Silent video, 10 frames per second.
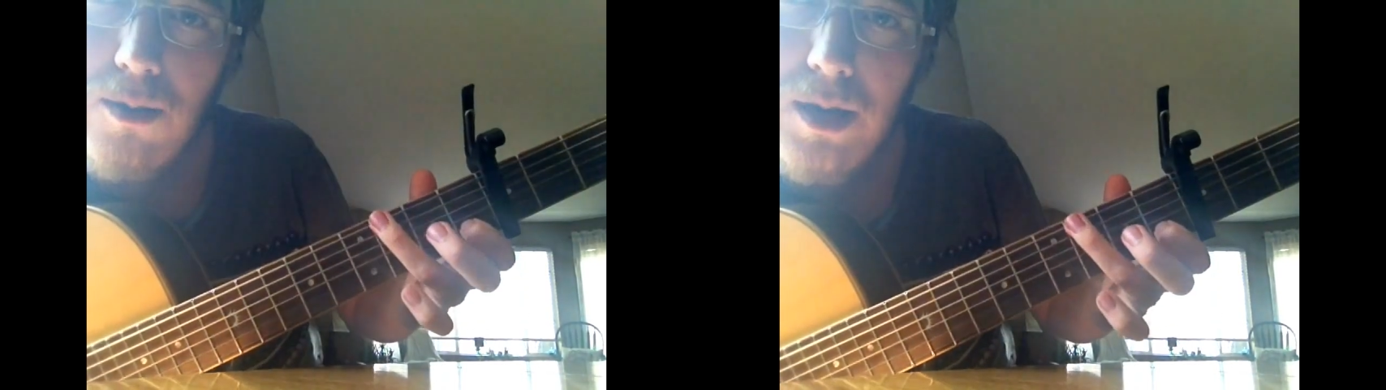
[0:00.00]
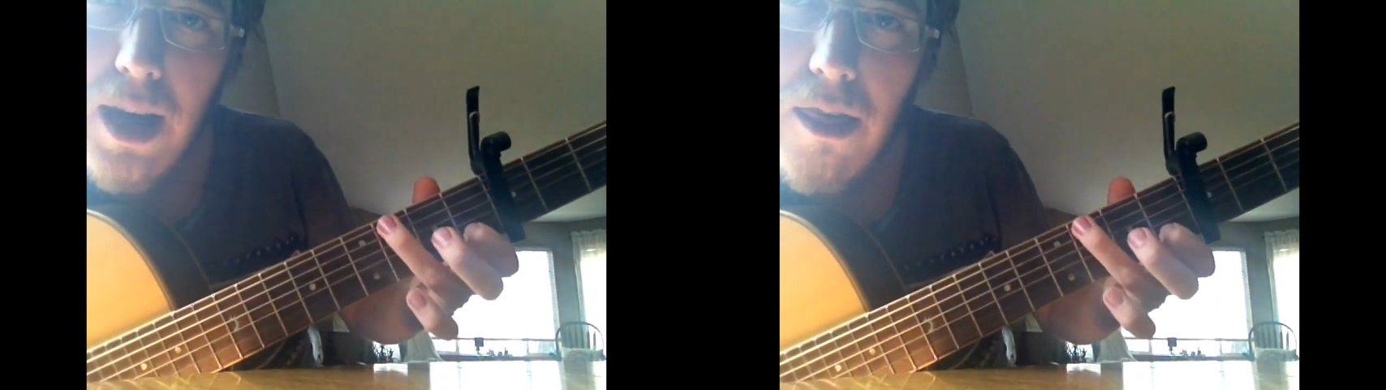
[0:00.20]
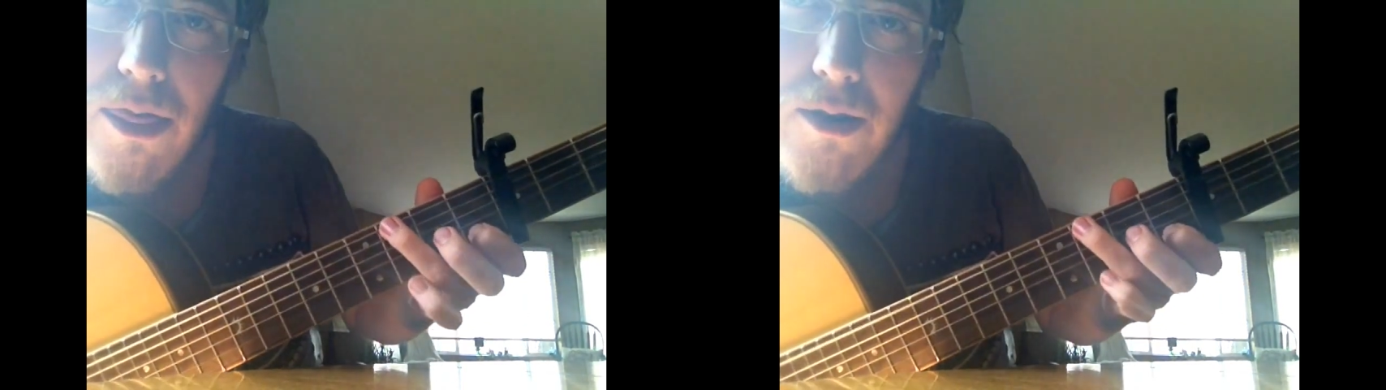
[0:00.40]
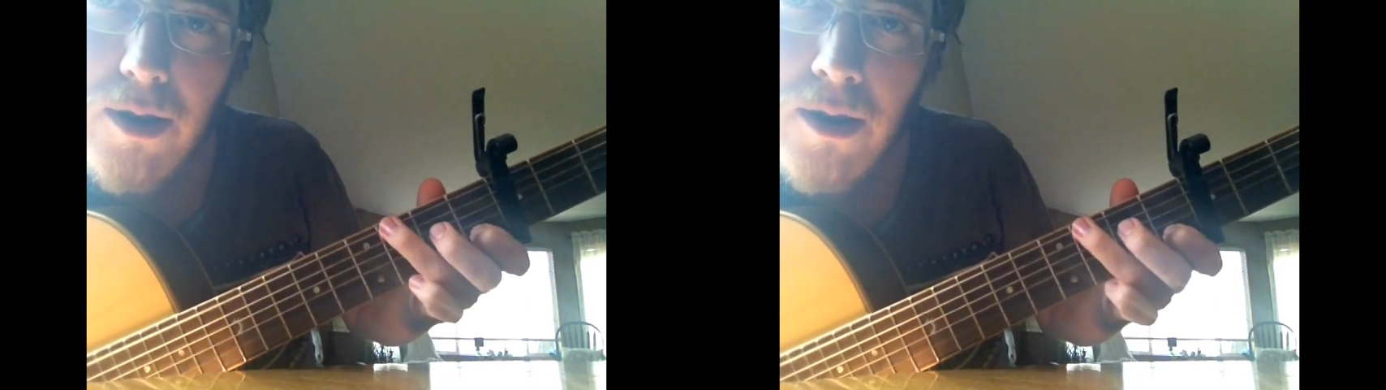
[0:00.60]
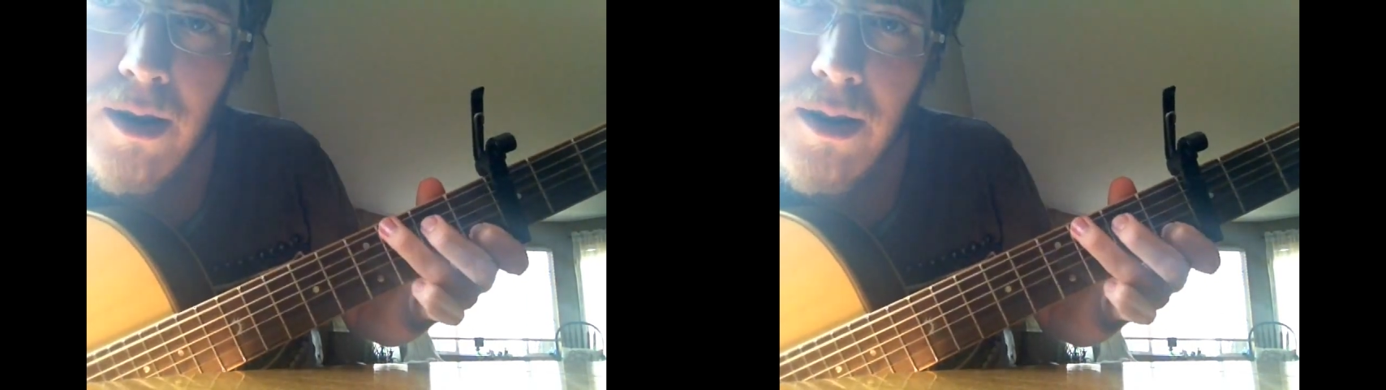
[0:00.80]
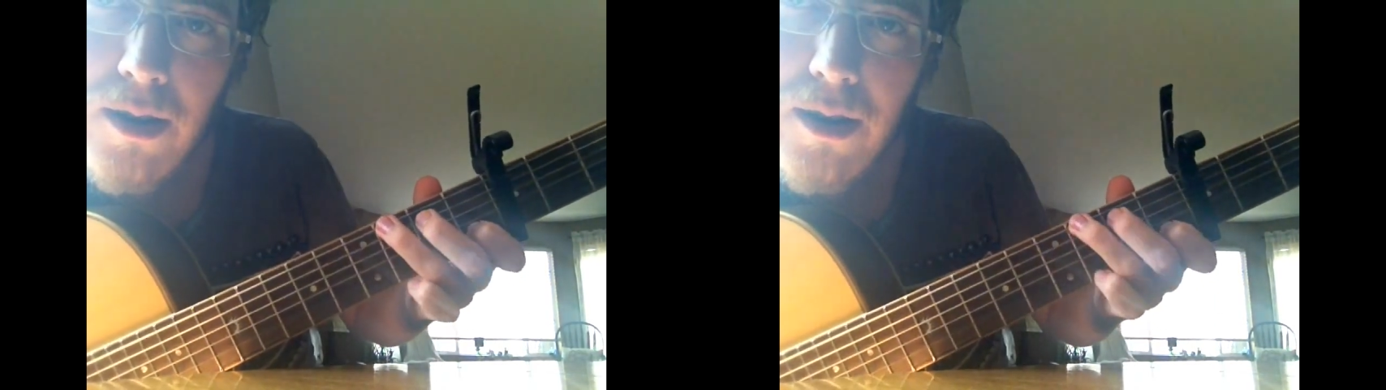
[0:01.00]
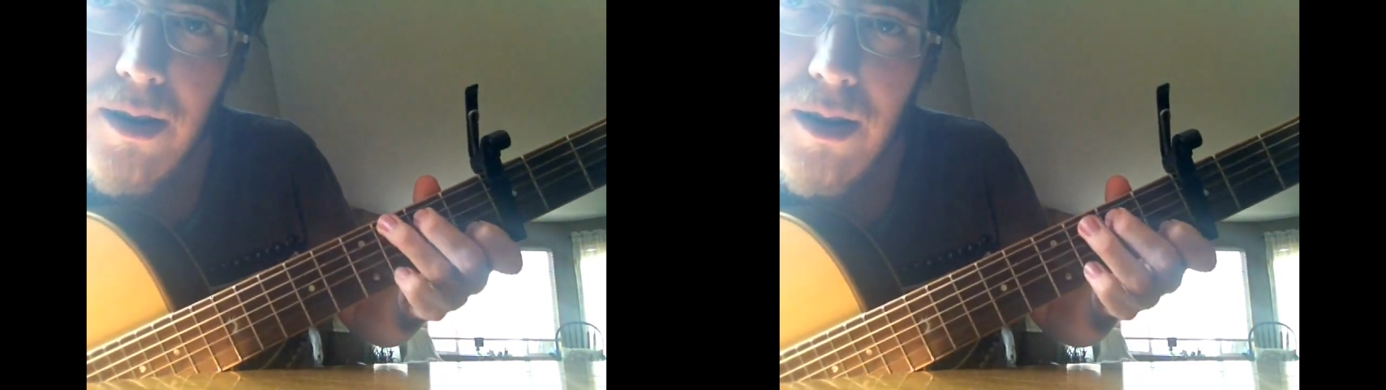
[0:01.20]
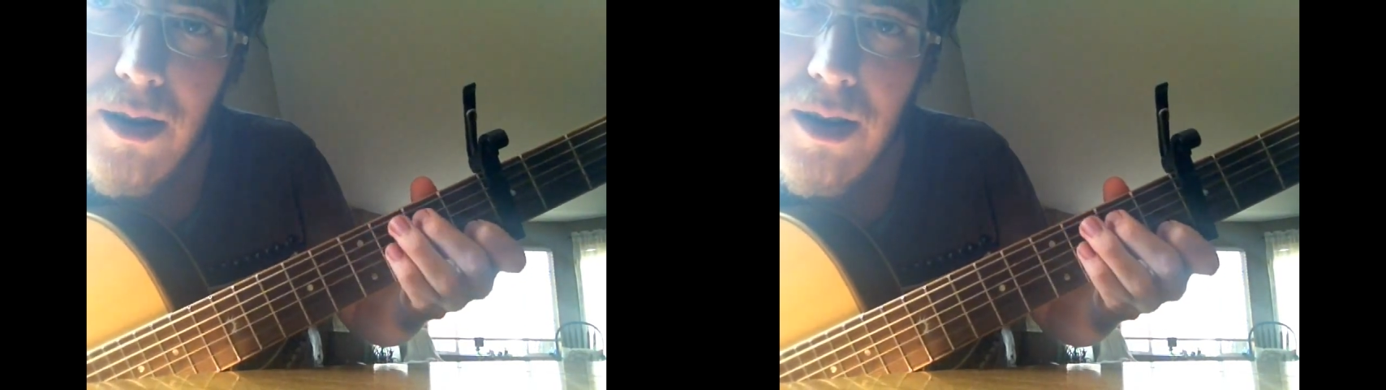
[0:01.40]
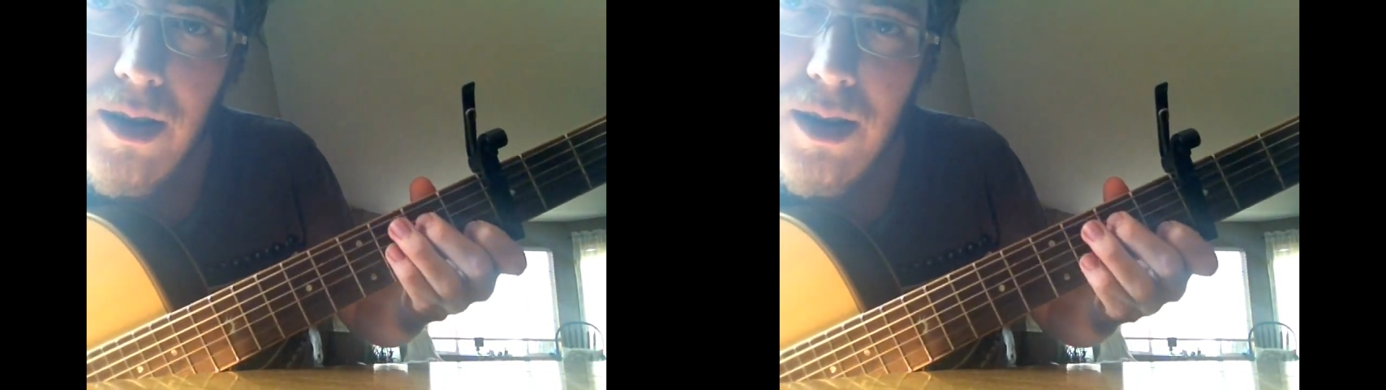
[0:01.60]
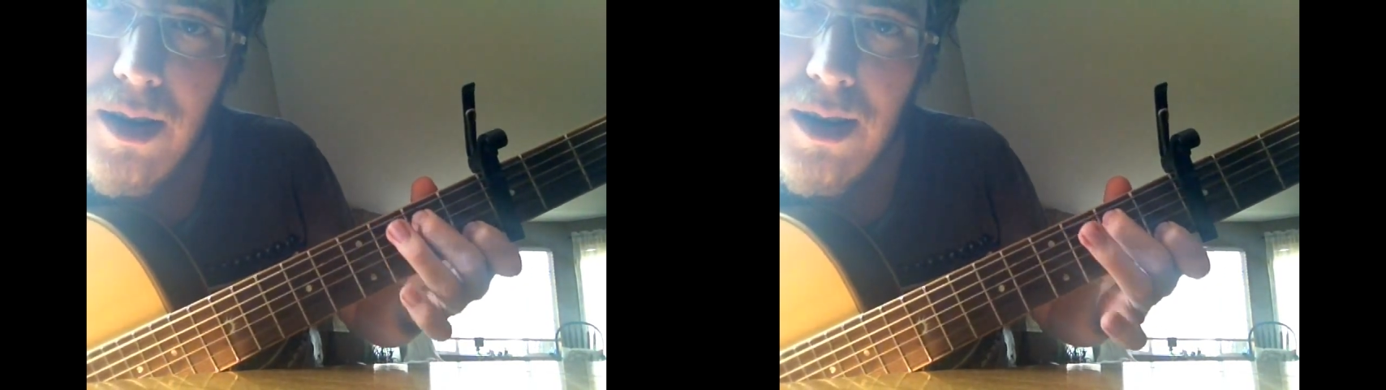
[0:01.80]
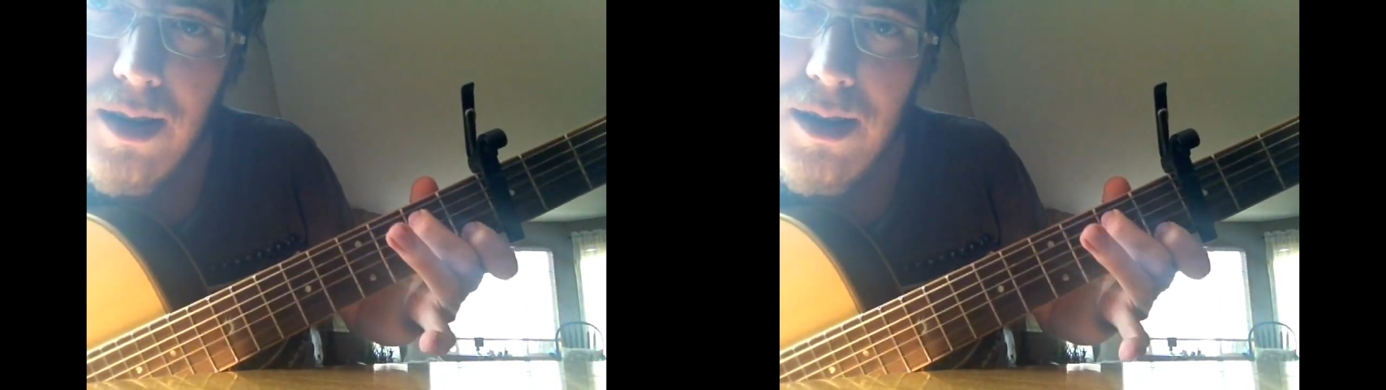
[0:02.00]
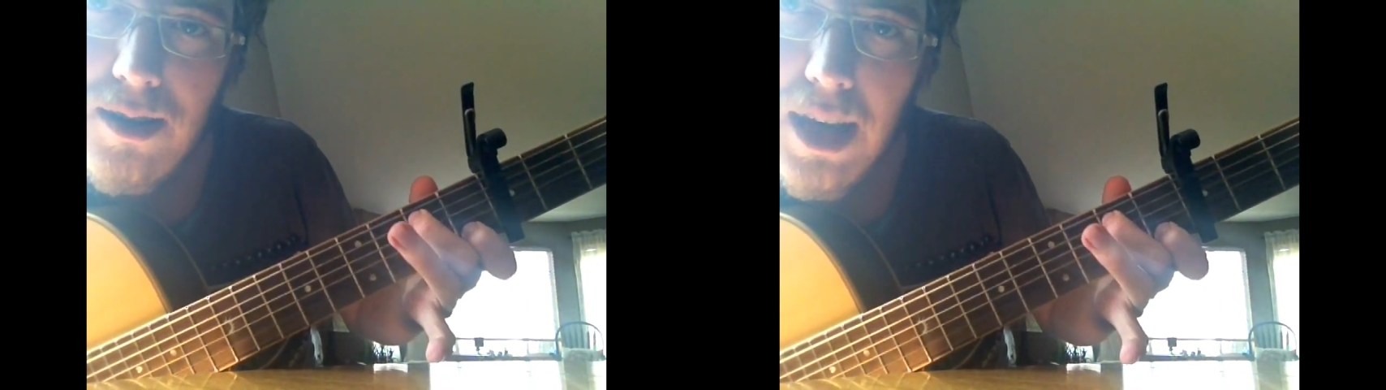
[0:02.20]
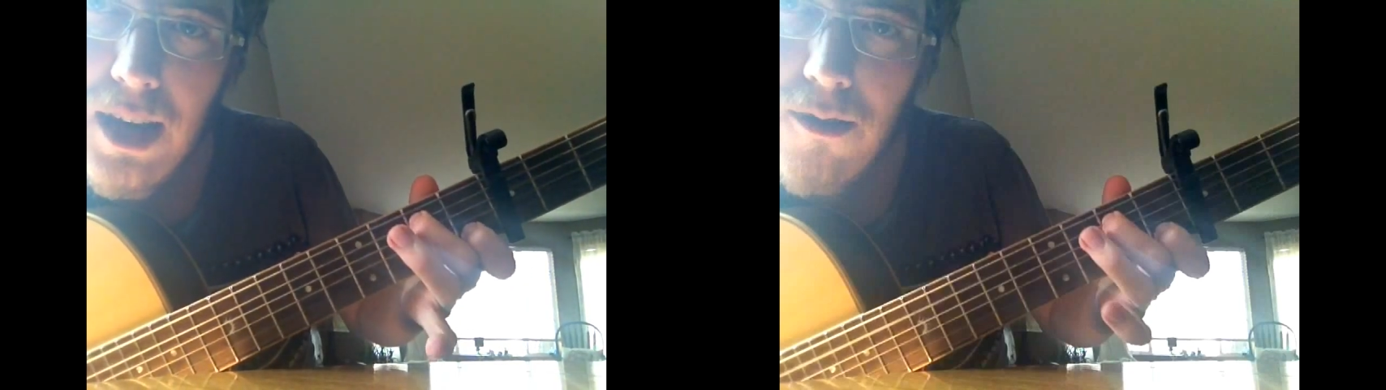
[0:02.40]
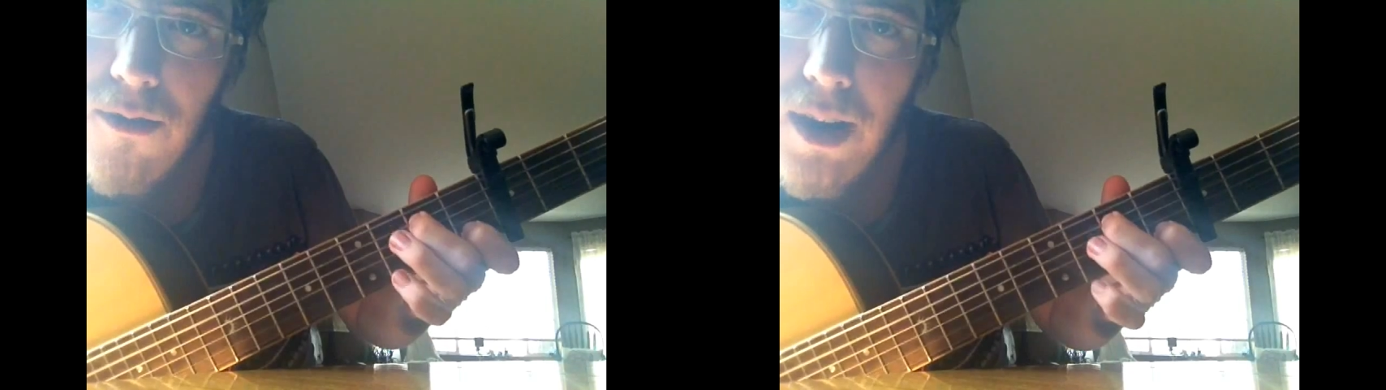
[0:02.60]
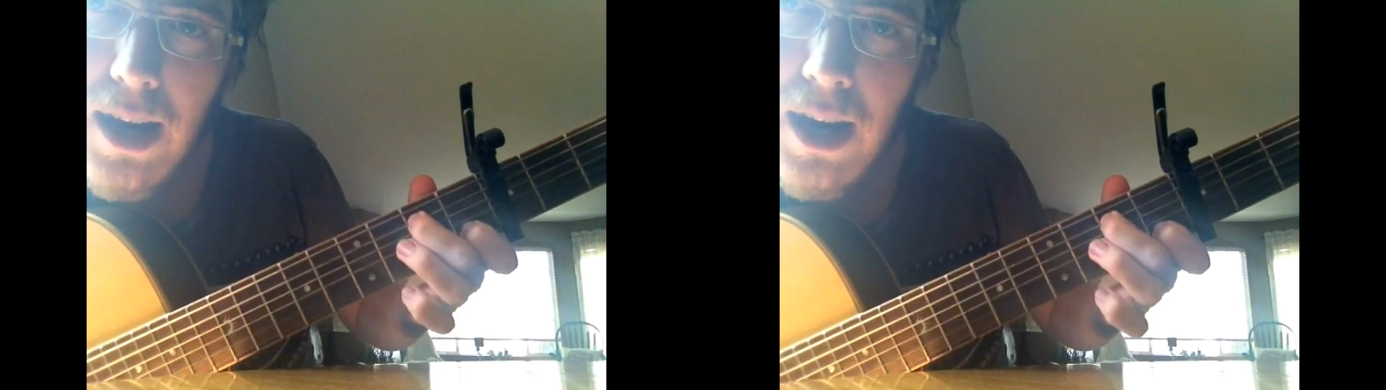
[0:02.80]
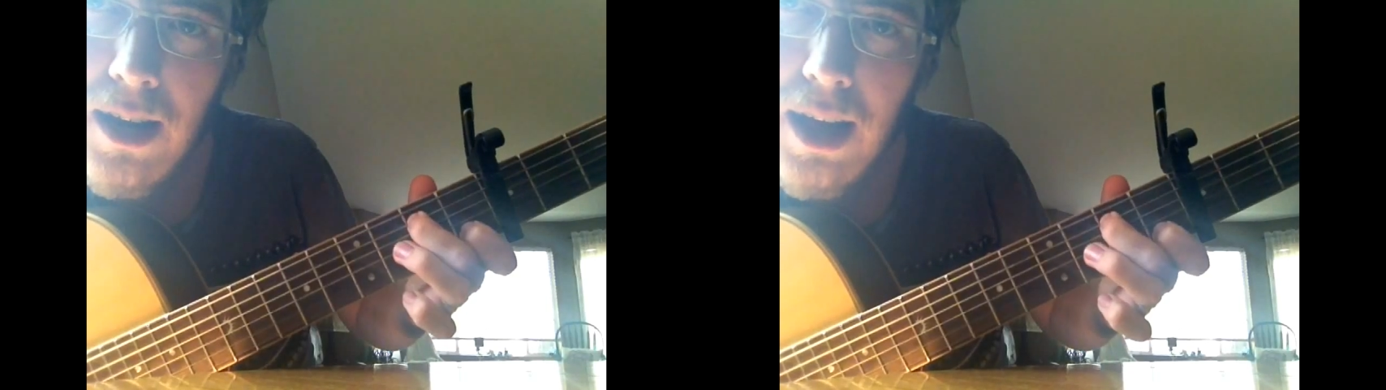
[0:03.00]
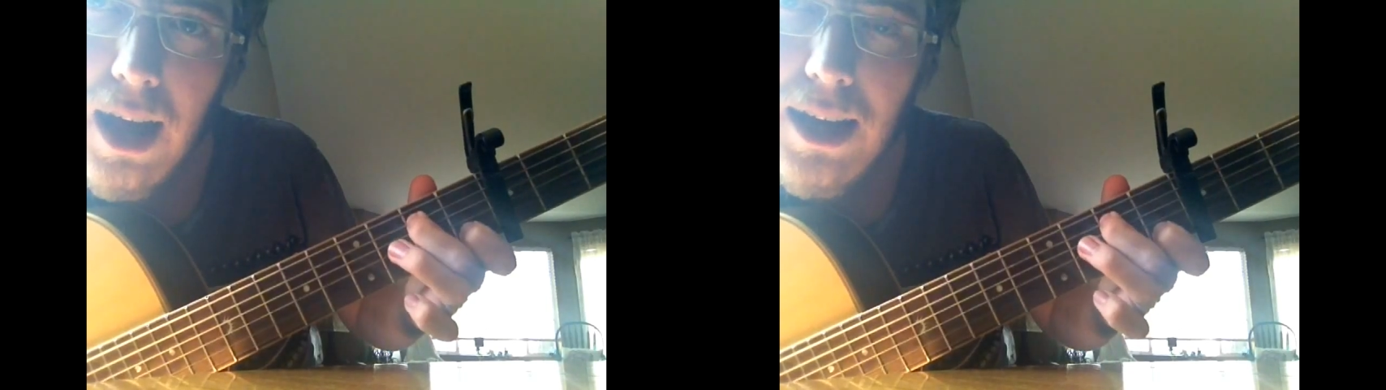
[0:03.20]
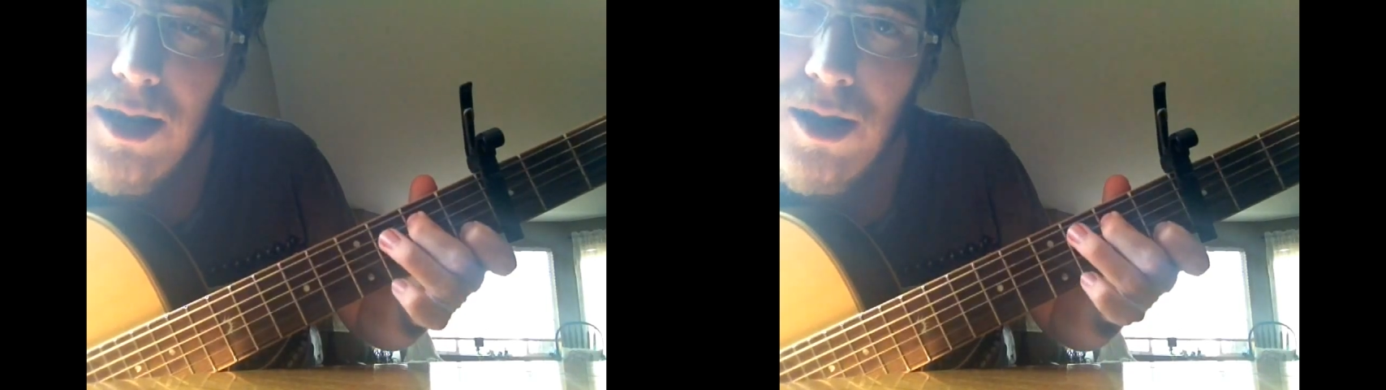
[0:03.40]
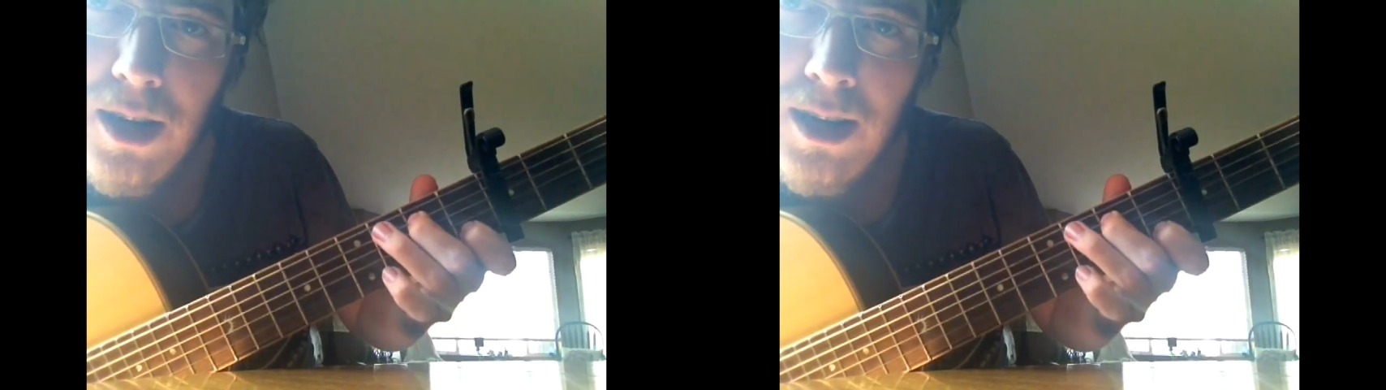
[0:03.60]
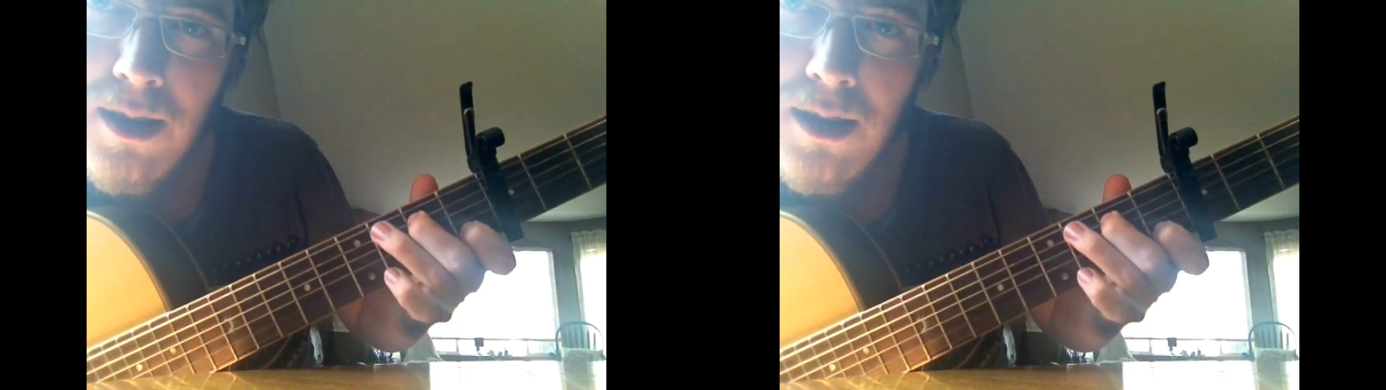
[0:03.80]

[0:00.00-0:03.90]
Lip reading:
[unreadable: no face in view]